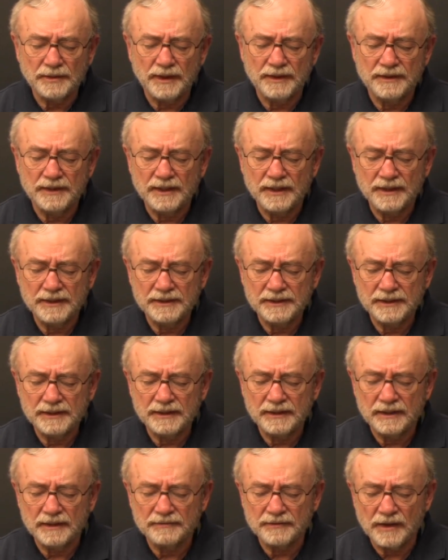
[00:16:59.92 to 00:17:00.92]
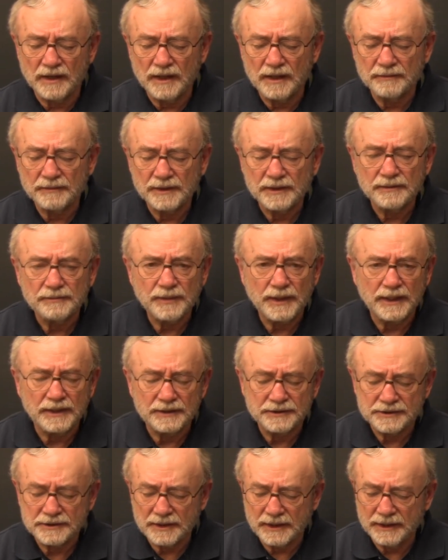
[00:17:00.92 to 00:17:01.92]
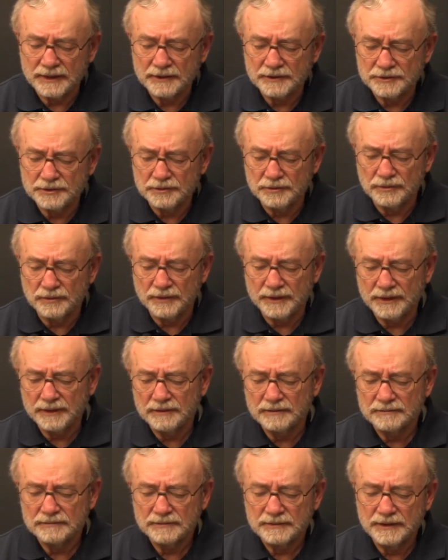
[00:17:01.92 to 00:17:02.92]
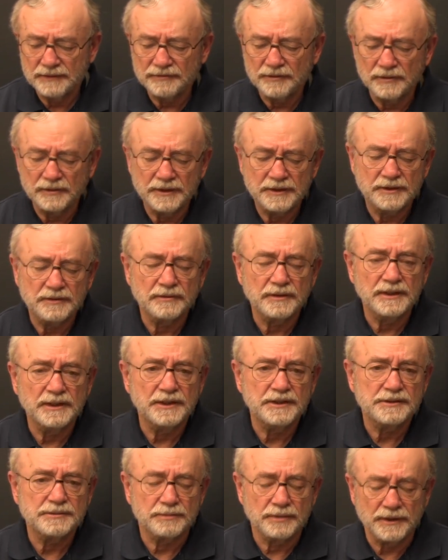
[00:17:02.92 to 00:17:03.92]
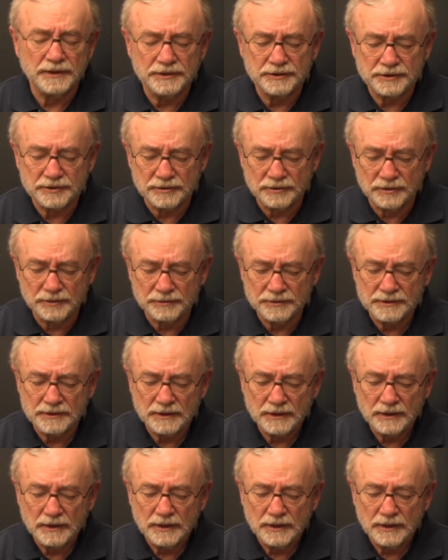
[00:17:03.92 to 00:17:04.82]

by the idea of arming Palestine Jewry, if only to release British troops